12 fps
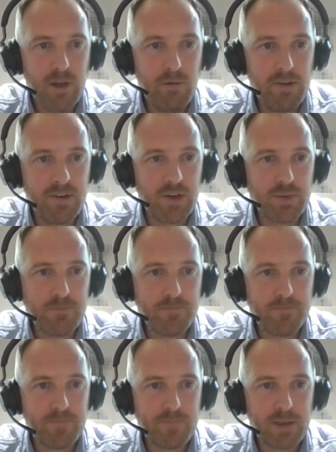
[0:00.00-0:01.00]
a recession
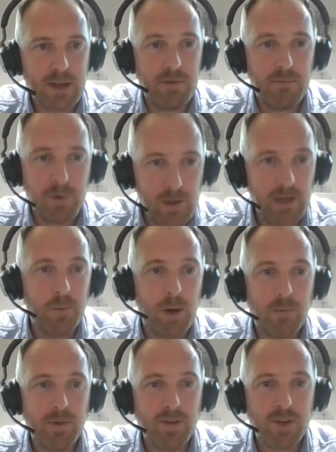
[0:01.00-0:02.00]
tend to be really well